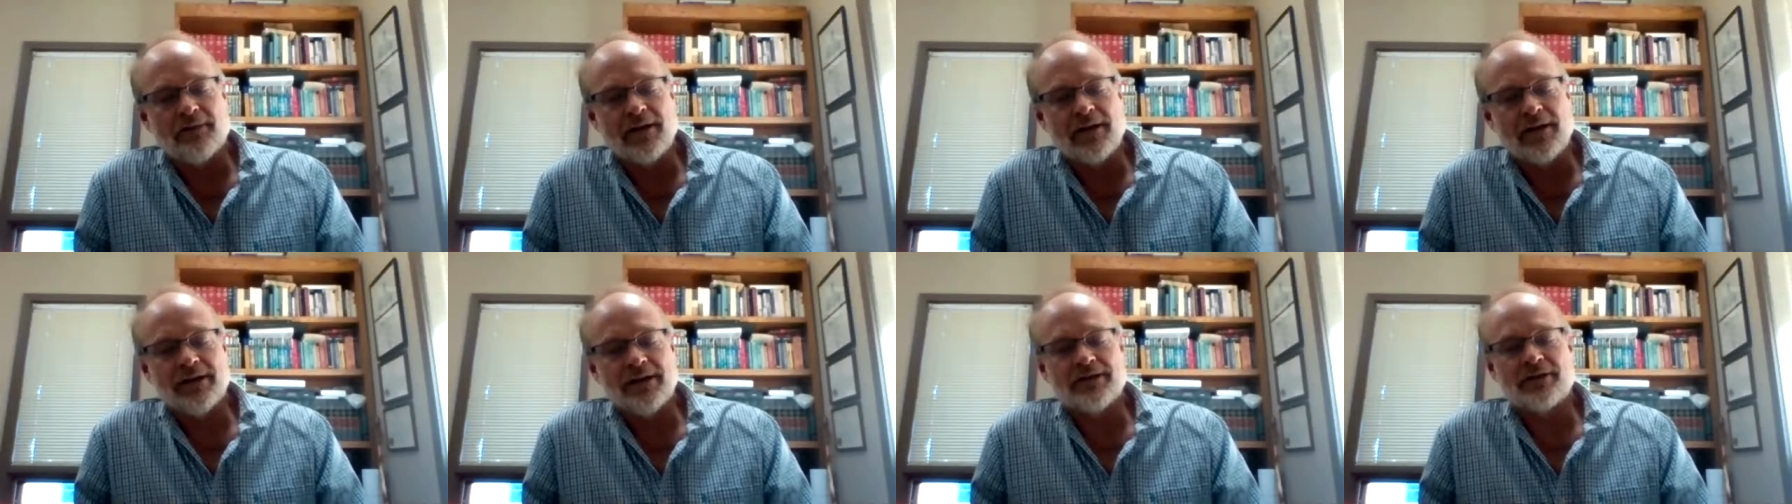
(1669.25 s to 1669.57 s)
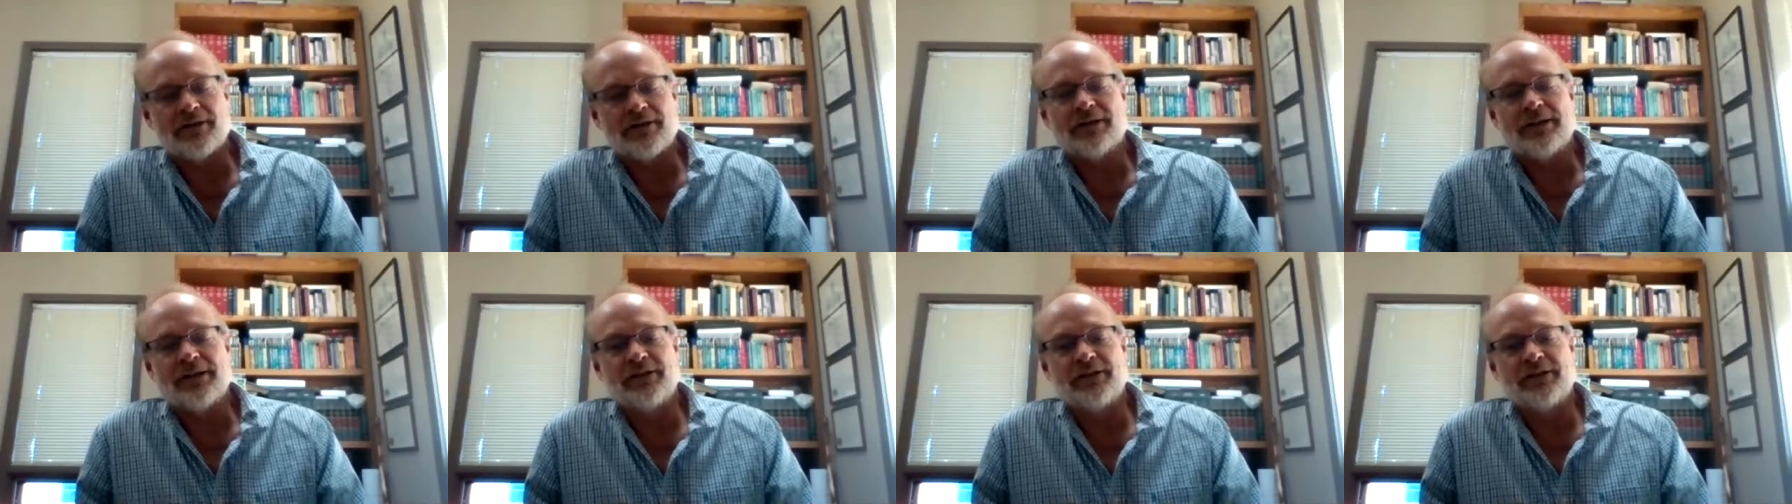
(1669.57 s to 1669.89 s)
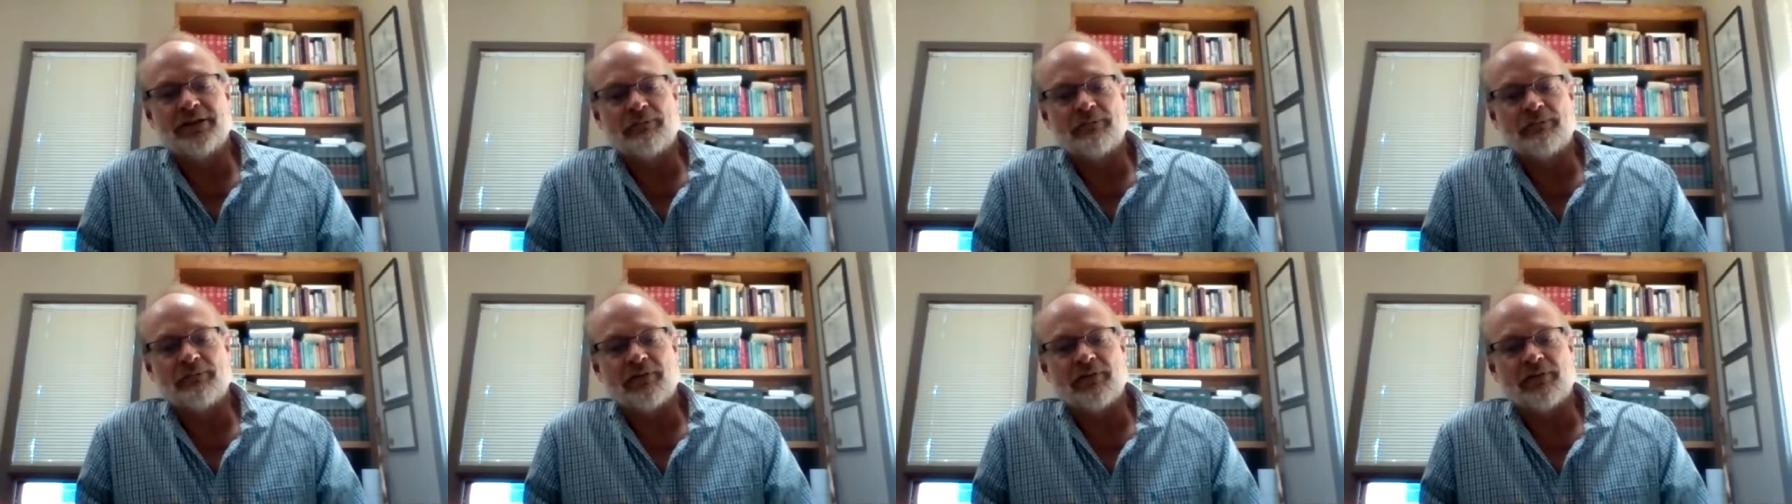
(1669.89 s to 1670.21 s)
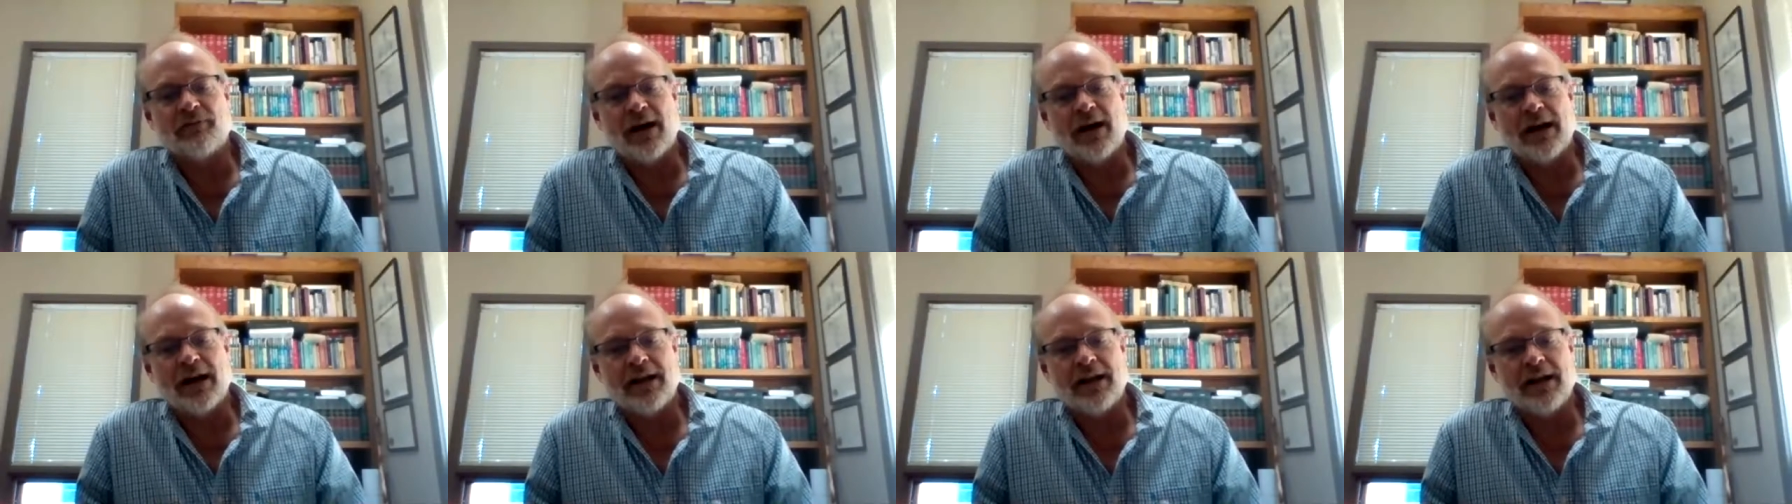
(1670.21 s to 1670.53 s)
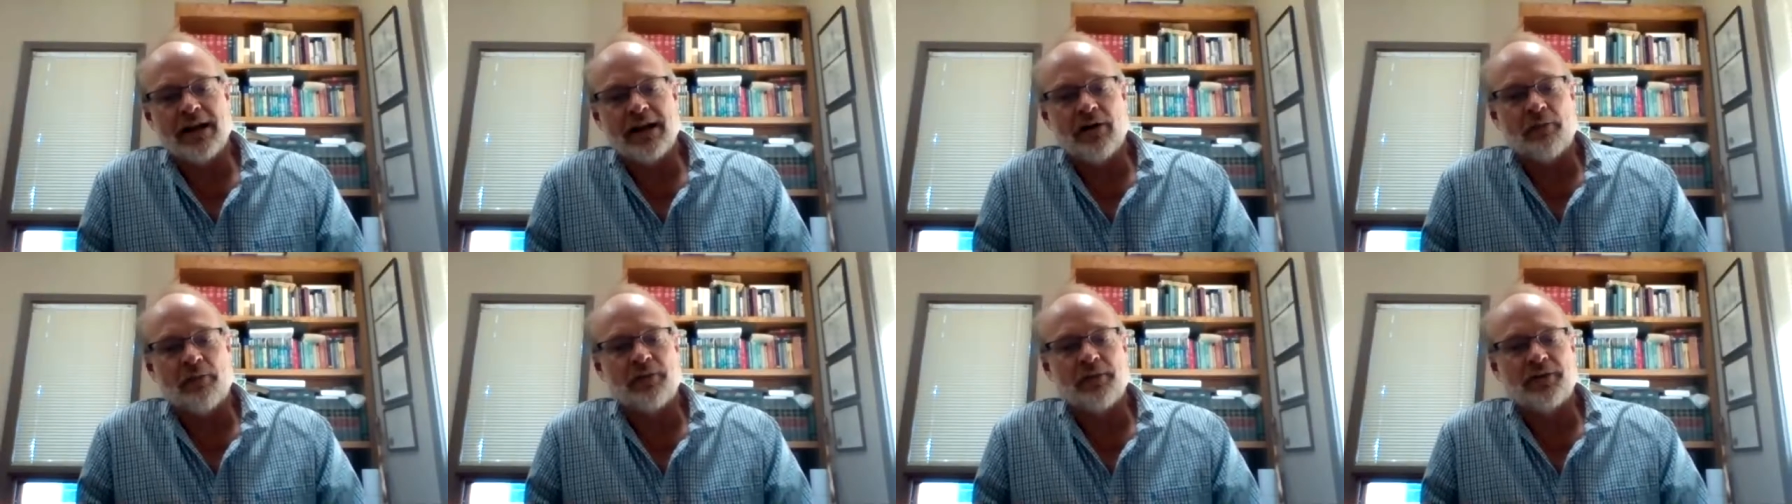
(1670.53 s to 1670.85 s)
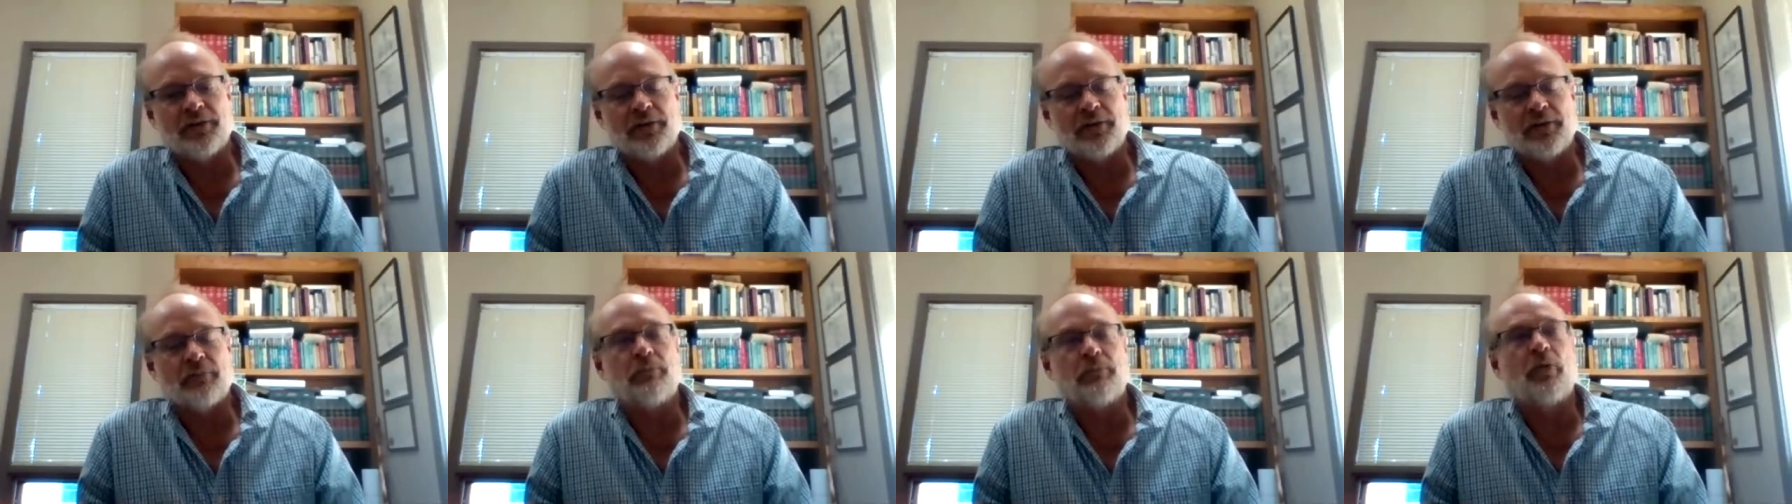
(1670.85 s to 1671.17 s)
agencies that provide help
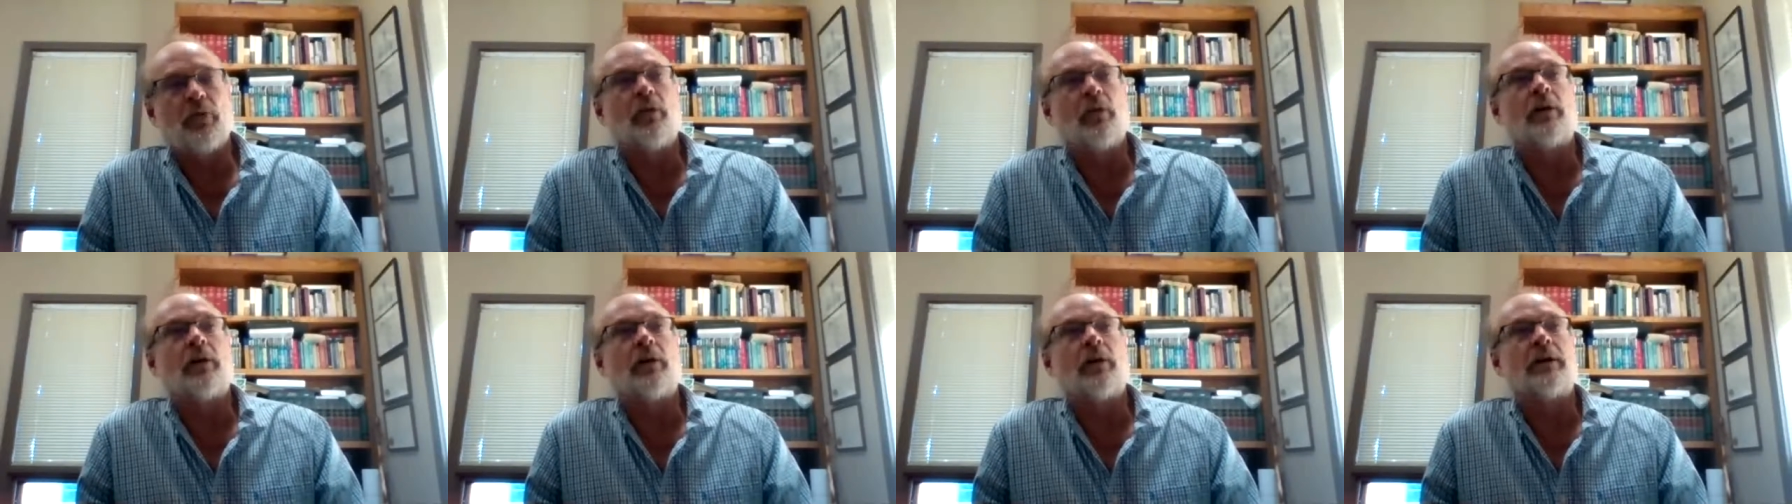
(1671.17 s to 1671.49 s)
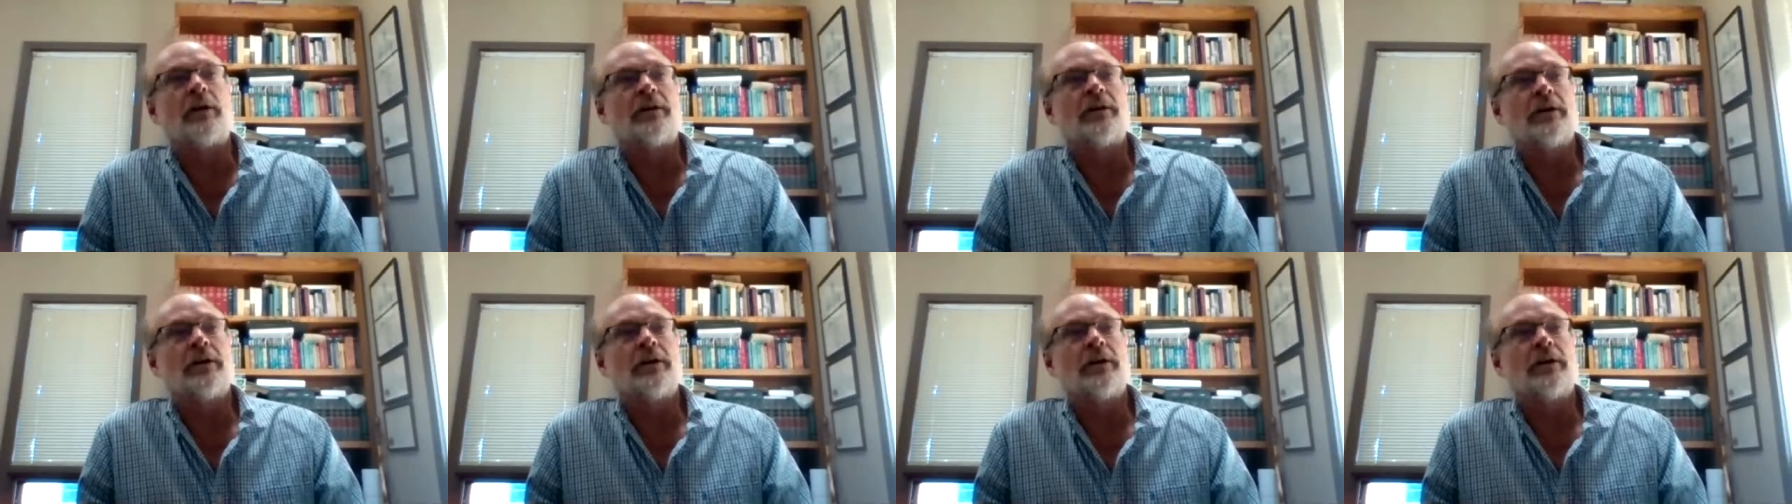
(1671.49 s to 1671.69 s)
and support